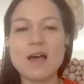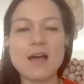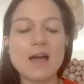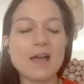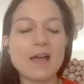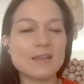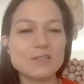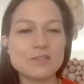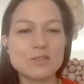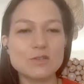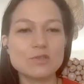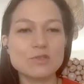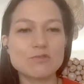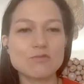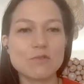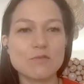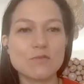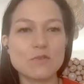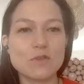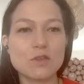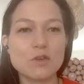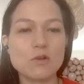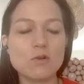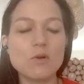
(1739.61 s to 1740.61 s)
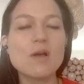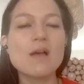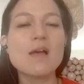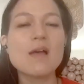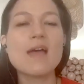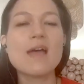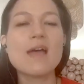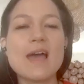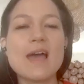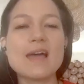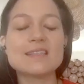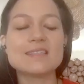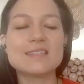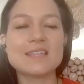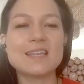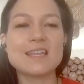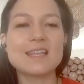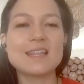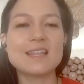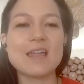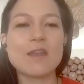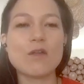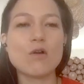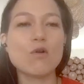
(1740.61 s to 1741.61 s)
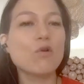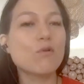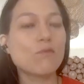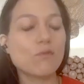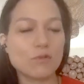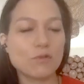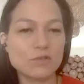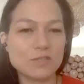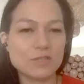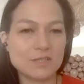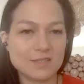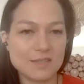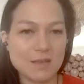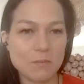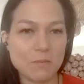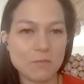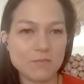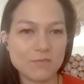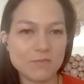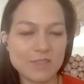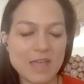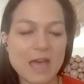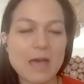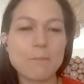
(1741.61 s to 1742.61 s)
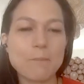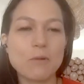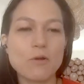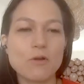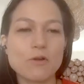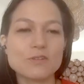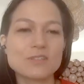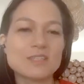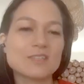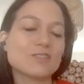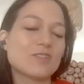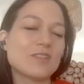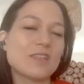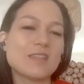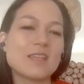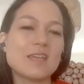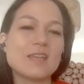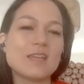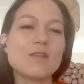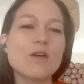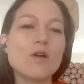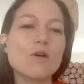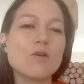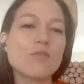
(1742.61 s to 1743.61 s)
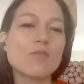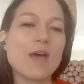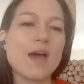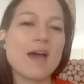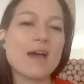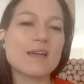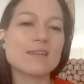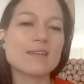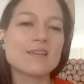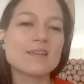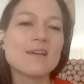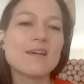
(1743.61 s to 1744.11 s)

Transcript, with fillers: iTunes review and sending that over to some that person so that they know that.